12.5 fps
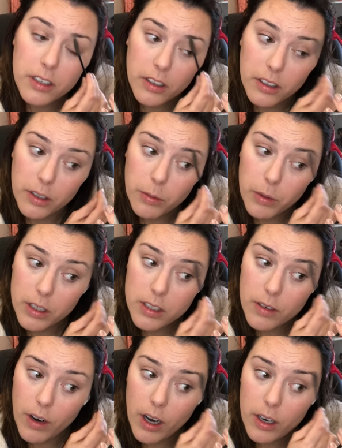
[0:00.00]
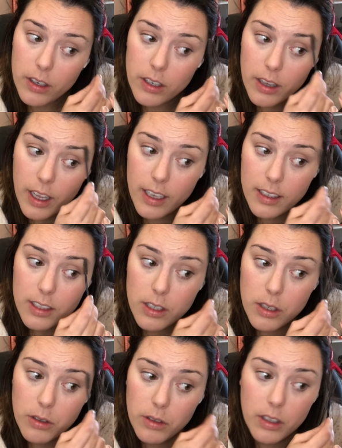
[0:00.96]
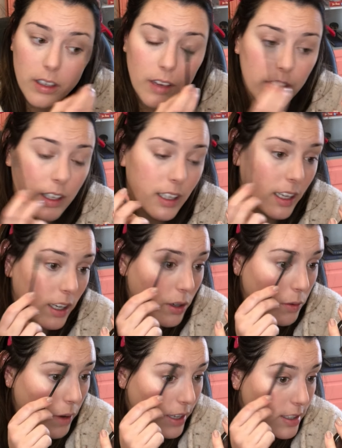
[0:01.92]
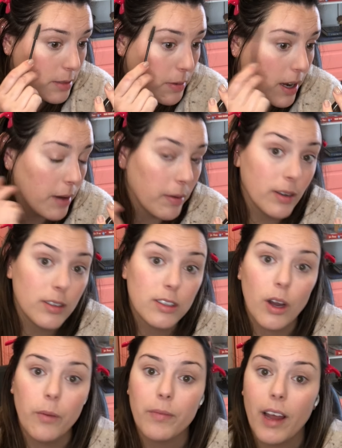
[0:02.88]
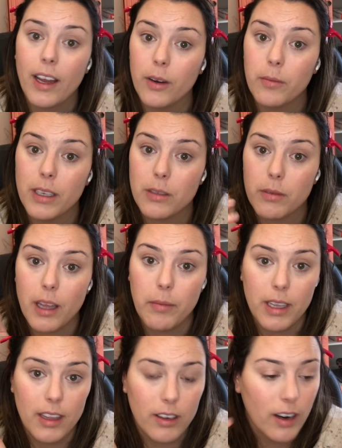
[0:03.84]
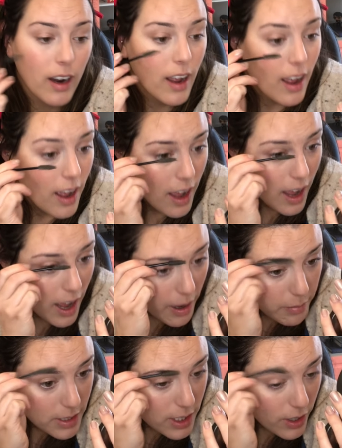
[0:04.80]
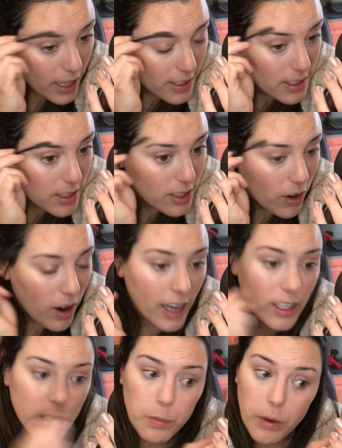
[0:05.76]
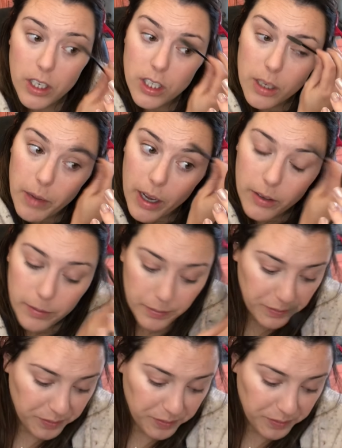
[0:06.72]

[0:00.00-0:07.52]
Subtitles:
are little works of art, thanks to the lovely lady who waxes my eyebrows, so I don't mess with them either. So yes, so I just brush them out.